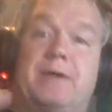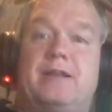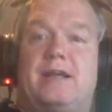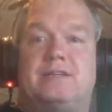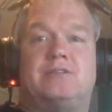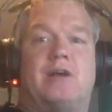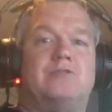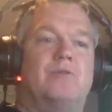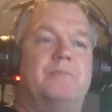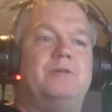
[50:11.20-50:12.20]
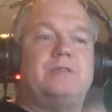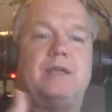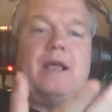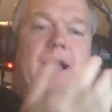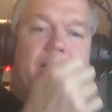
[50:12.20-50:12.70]
argument, I just talked to a woman who
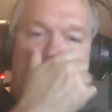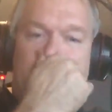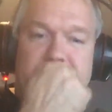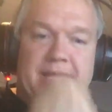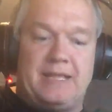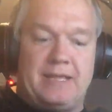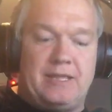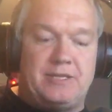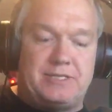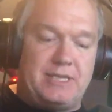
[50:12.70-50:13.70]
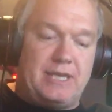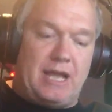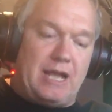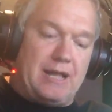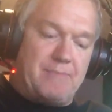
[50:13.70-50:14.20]
said,
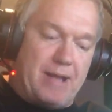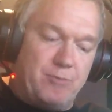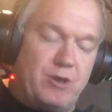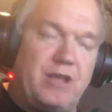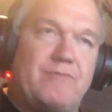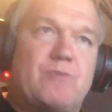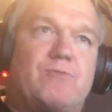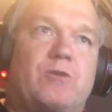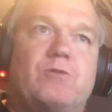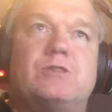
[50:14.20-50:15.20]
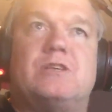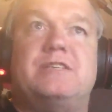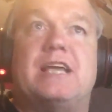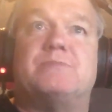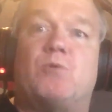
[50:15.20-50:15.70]
I'm going to vote for Cruz
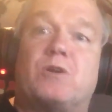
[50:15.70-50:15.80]
because he has